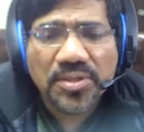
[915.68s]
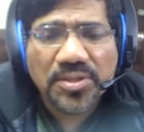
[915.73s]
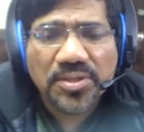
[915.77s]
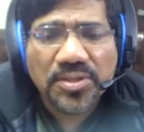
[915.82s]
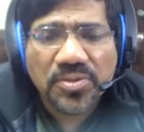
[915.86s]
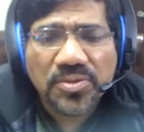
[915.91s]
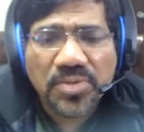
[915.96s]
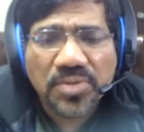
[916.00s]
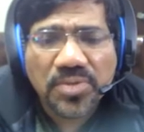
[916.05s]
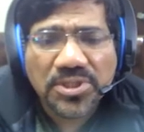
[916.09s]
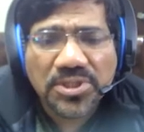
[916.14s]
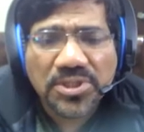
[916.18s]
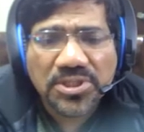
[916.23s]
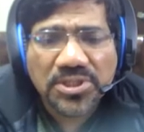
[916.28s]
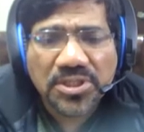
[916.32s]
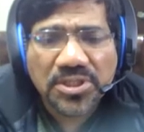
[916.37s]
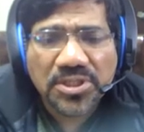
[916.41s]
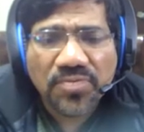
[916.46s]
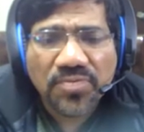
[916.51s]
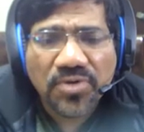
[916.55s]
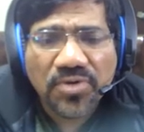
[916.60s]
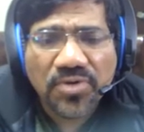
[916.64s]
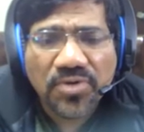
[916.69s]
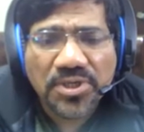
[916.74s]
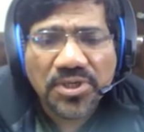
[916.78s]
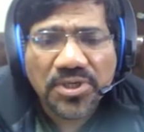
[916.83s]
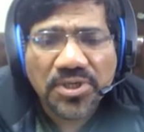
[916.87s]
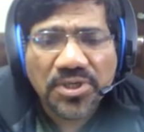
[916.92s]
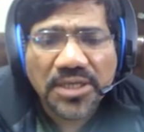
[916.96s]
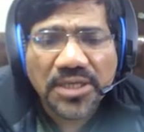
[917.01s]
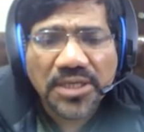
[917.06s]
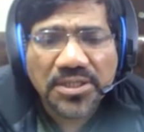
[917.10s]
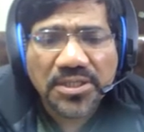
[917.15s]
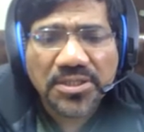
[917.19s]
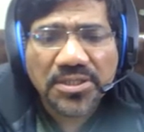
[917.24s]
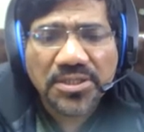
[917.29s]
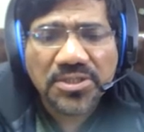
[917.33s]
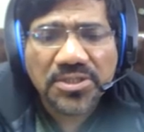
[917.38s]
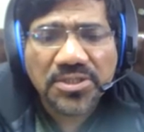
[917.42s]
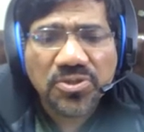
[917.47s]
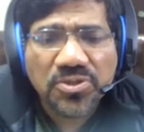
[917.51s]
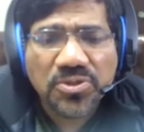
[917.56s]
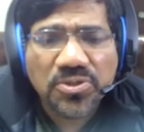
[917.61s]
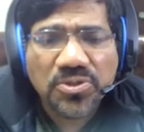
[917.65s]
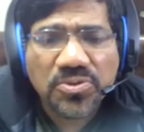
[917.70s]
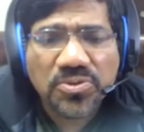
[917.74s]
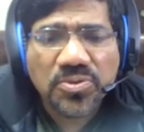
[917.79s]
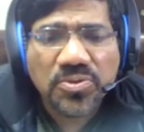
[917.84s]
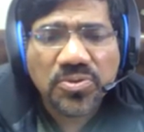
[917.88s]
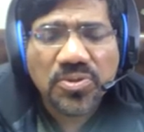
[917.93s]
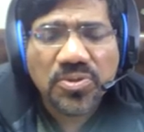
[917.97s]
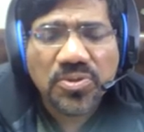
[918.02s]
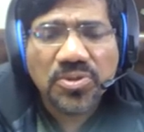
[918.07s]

You can see the water and the trees also.